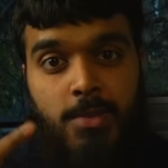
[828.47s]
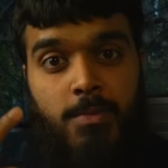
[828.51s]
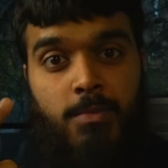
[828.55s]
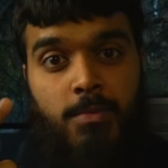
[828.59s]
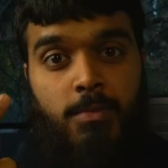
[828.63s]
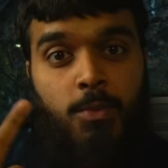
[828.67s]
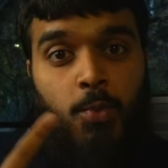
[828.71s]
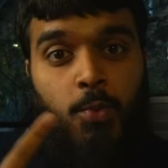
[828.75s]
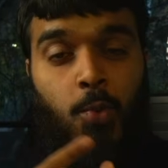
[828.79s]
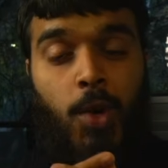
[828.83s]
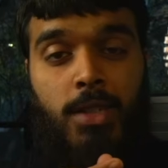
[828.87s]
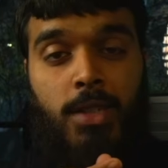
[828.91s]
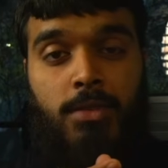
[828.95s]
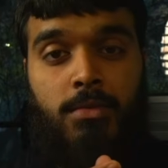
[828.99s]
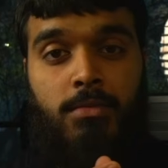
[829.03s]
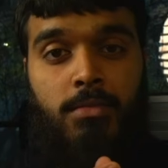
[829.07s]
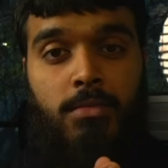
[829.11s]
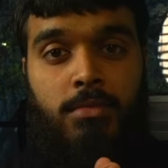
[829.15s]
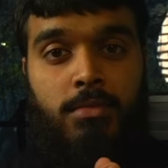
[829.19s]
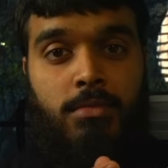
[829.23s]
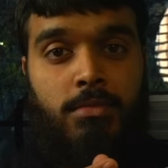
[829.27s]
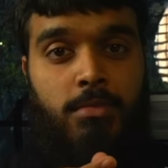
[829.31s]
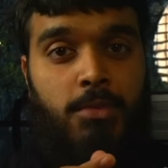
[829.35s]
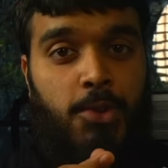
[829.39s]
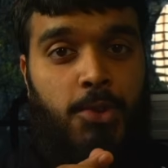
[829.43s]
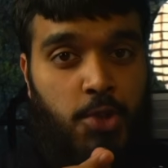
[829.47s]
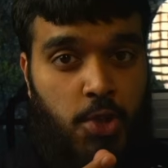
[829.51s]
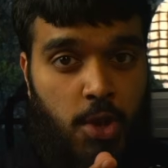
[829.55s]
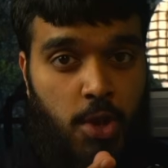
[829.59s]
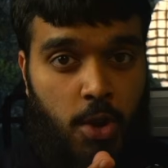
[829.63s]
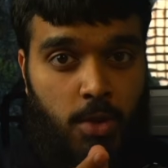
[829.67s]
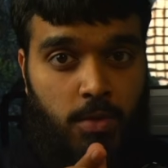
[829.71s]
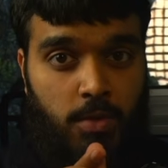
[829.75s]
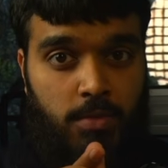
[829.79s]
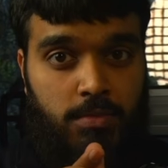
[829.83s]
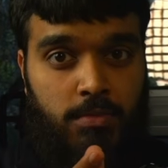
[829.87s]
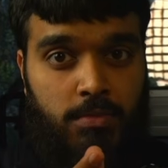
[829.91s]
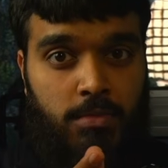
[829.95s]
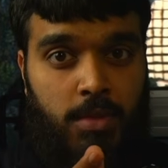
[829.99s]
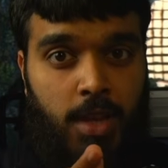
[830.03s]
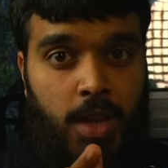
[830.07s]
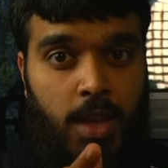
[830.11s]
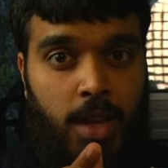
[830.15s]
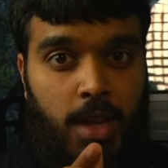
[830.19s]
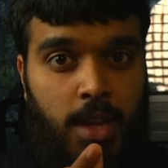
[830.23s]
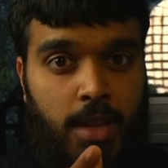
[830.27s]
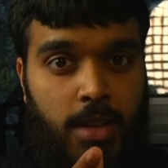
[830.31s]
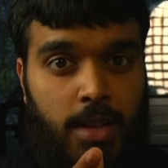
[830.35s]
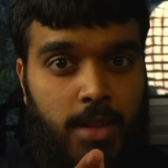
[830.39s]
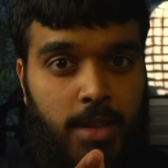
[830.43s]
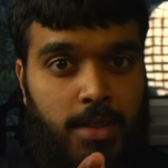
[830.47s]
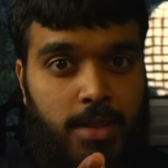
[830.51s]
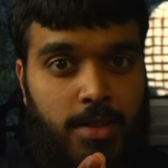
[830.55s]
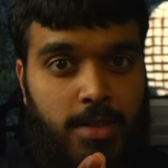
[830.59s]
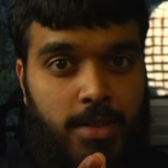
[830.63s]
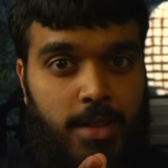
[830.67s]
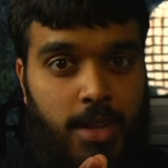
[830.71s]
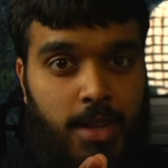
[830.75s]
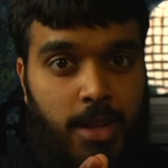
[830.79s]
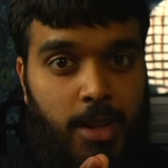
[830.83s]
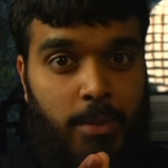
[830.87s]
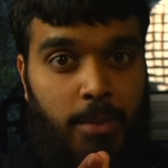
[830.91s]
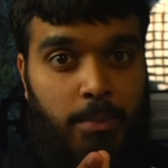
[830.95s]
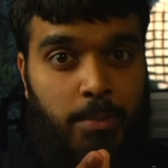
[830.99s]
1, slow. Does it help